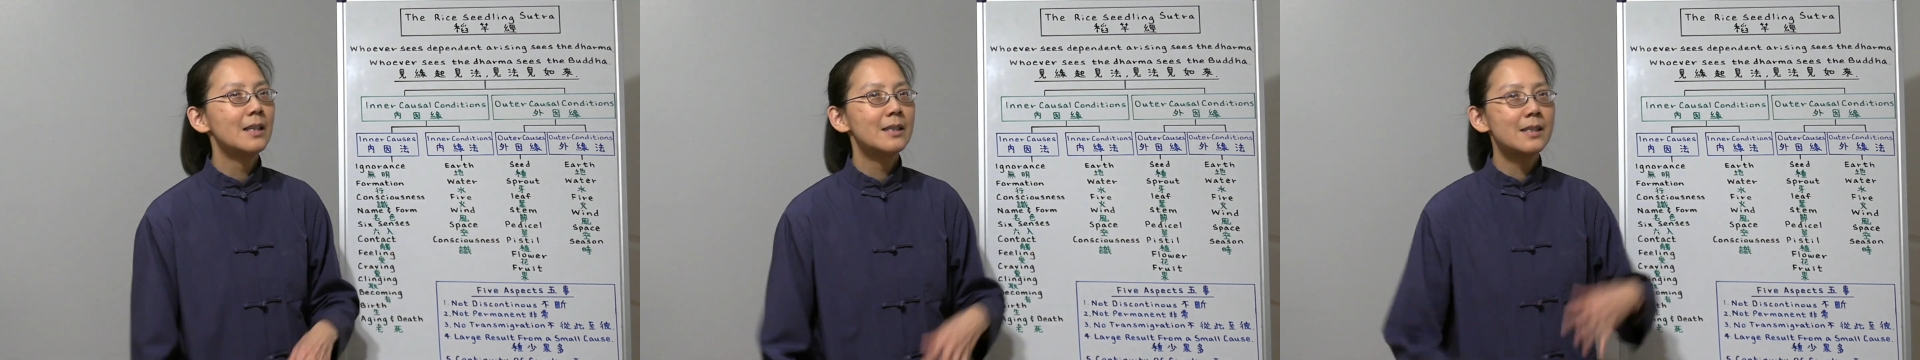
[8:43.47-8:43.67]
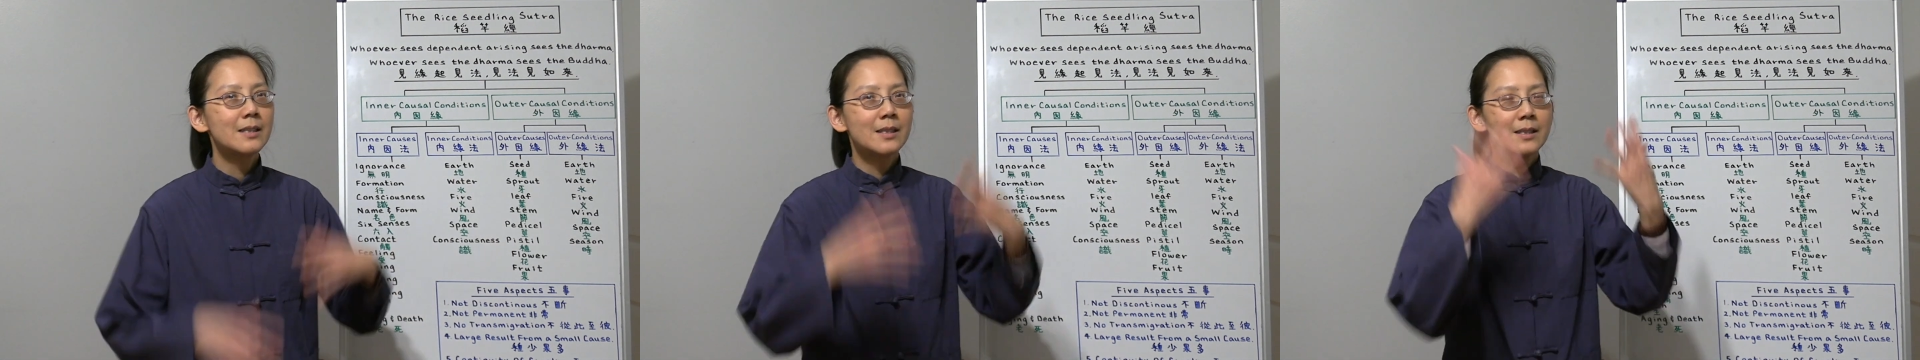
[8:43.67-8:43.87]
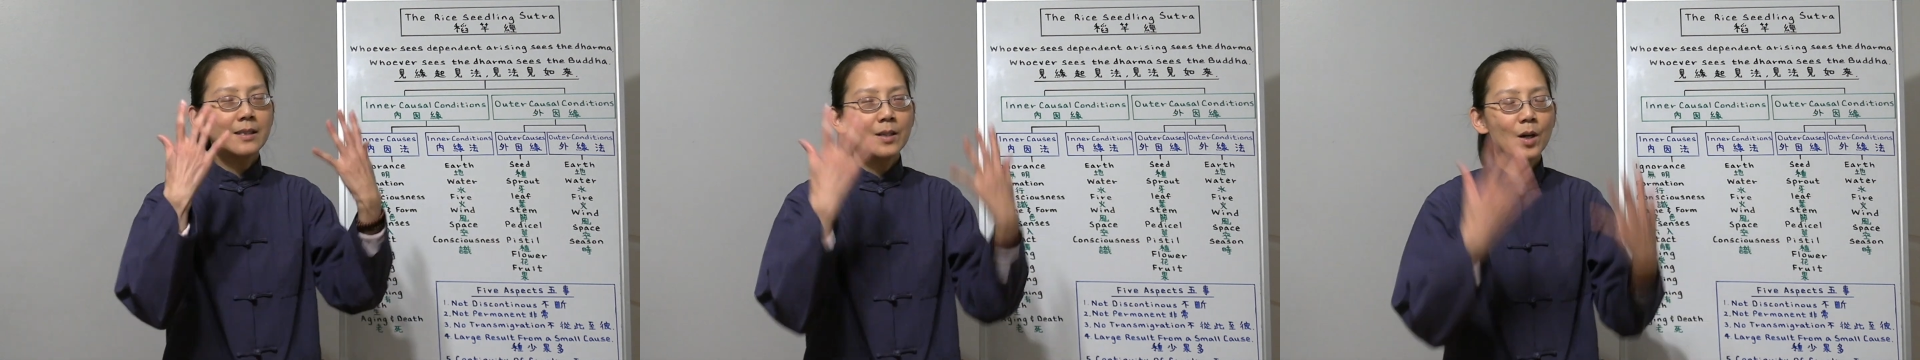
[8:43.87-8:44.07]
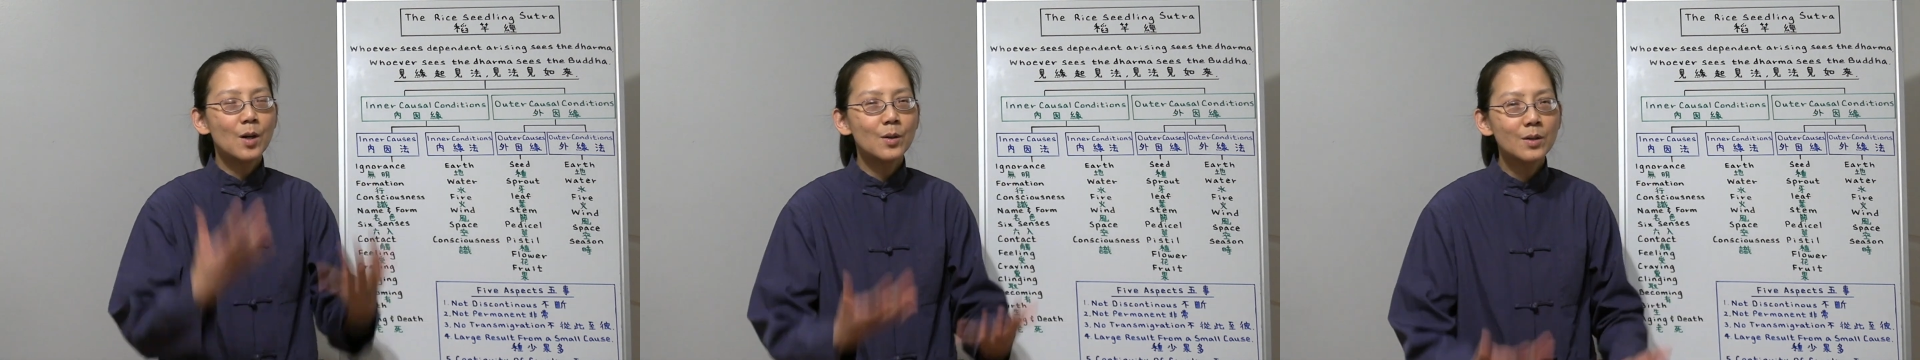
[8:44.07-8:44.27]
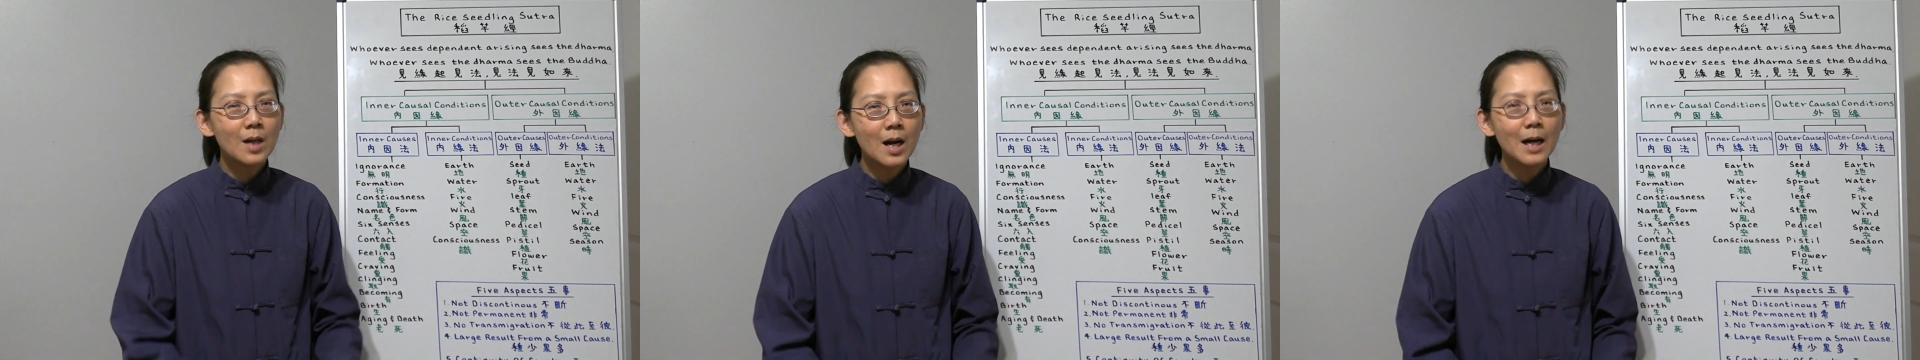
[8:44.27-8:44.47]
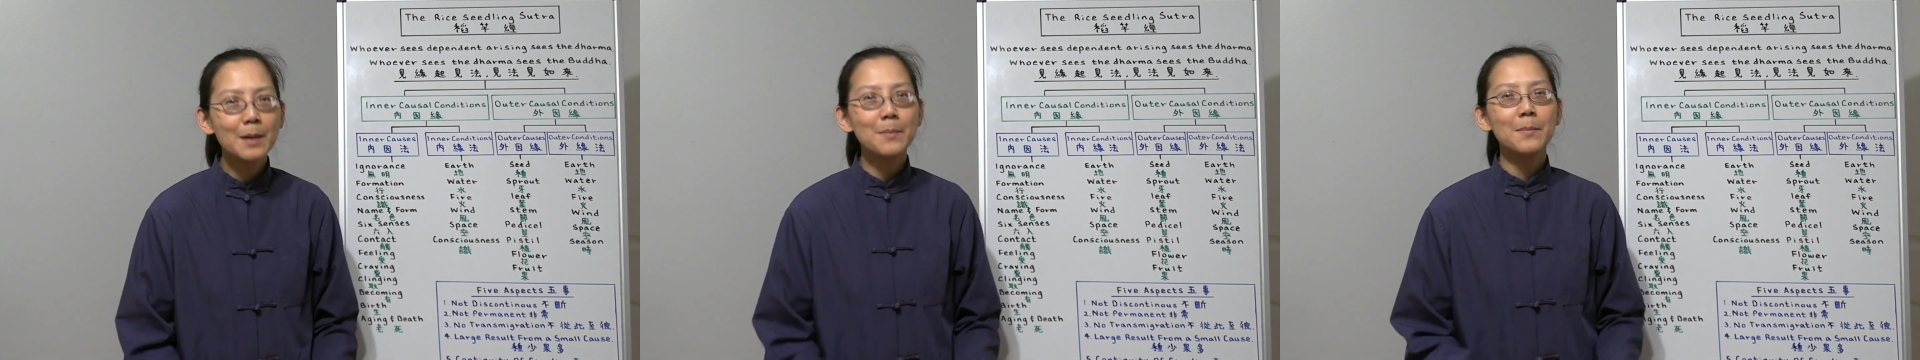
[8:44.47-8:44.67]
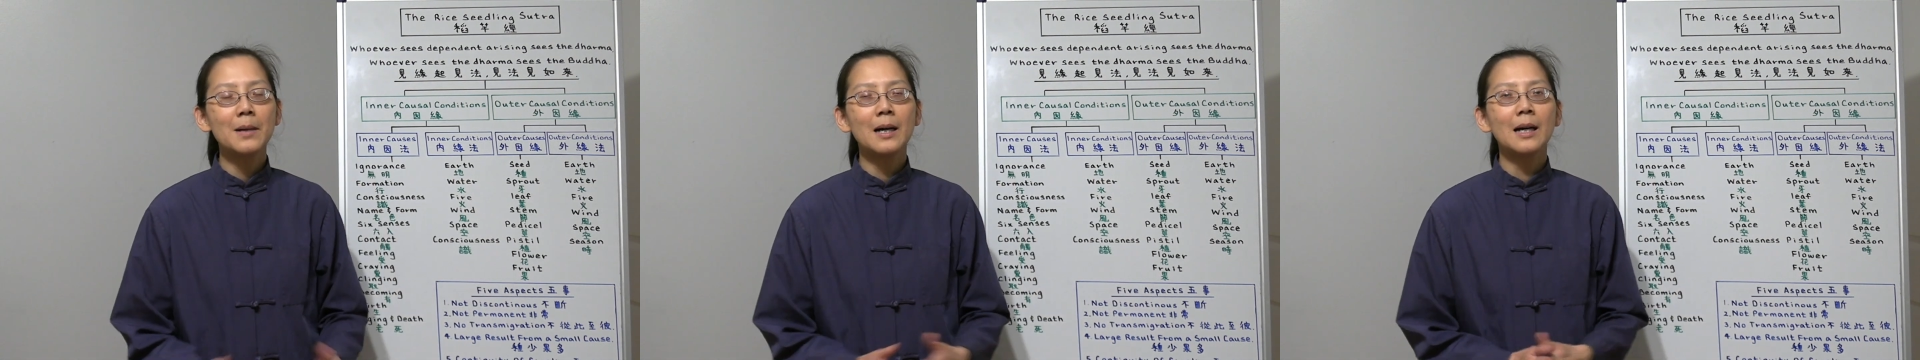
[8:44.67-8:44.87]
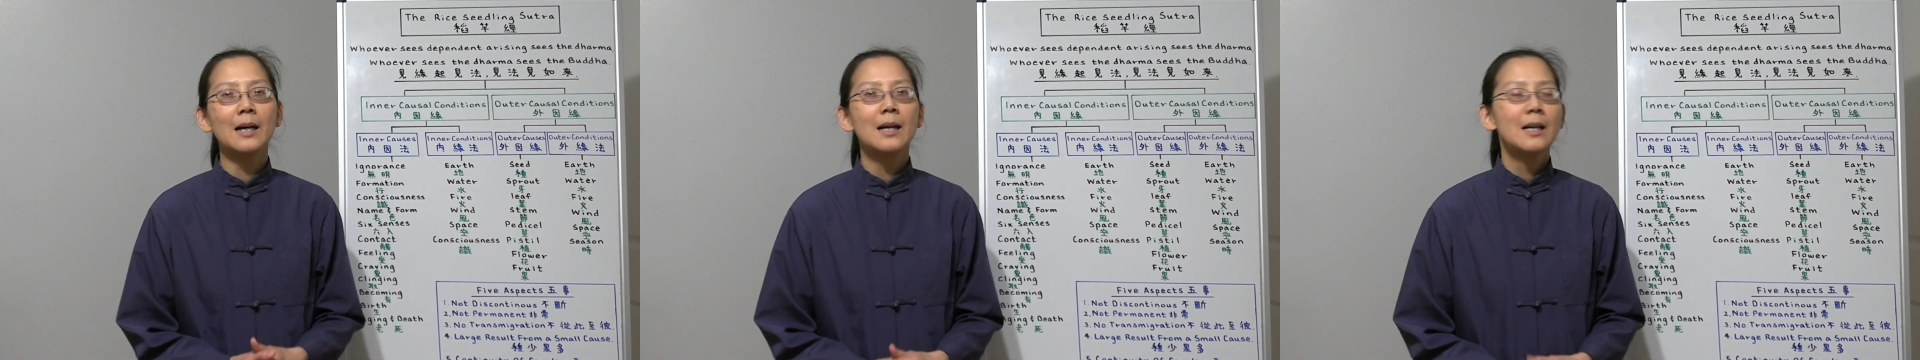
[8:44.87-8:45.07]
This is called
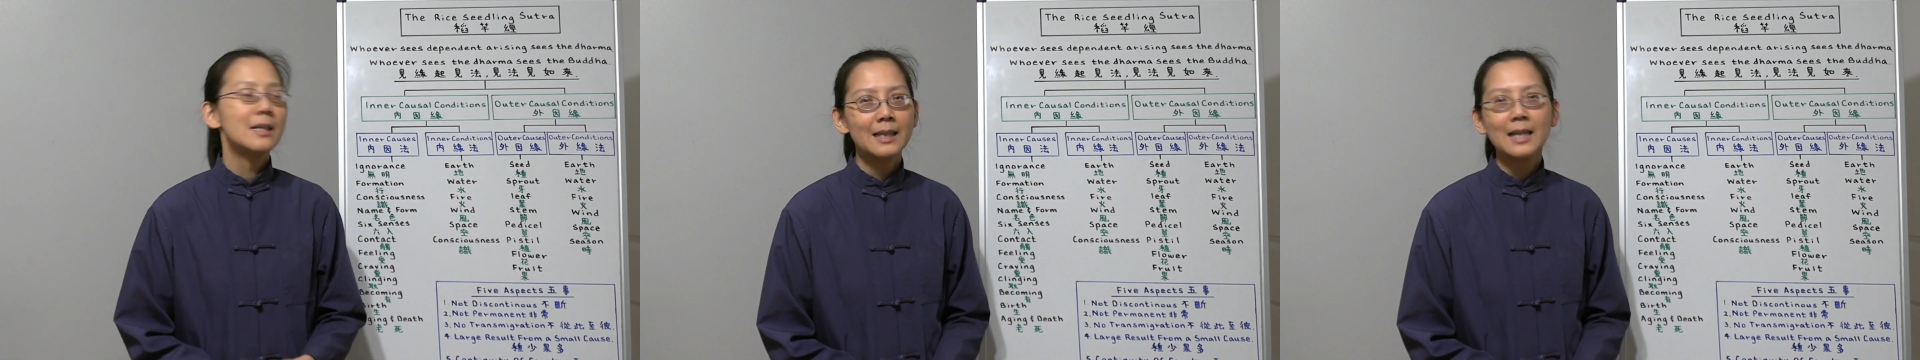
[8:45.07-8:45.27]
karma.